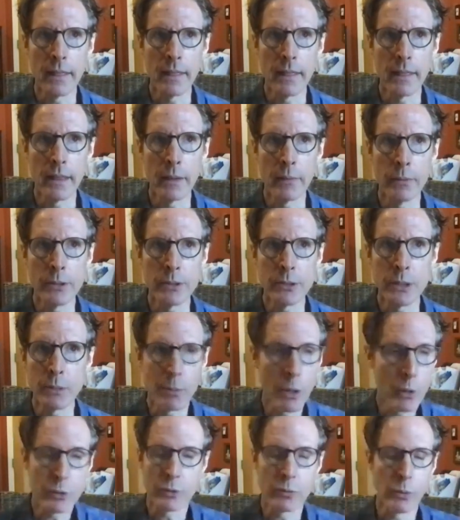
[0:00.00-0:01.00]
the
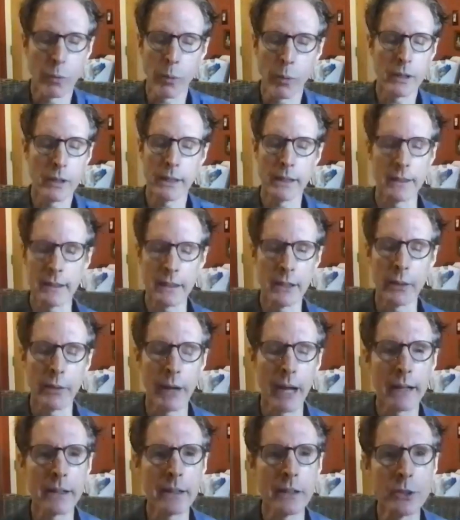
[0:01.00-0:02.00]
most rewarding, you know,
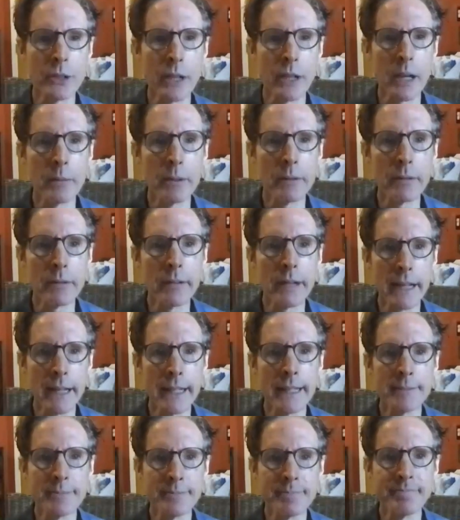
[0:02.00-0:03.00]
acting job I've ever
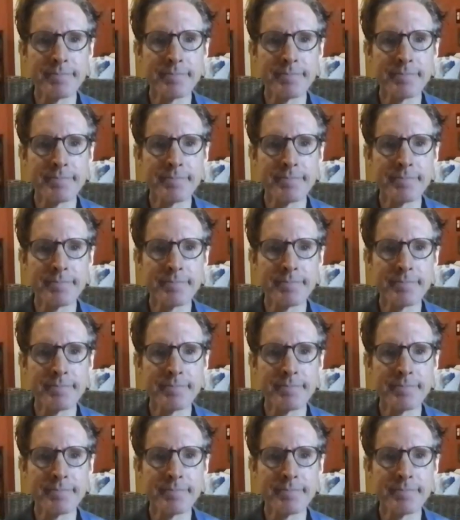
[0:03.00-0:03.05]
had.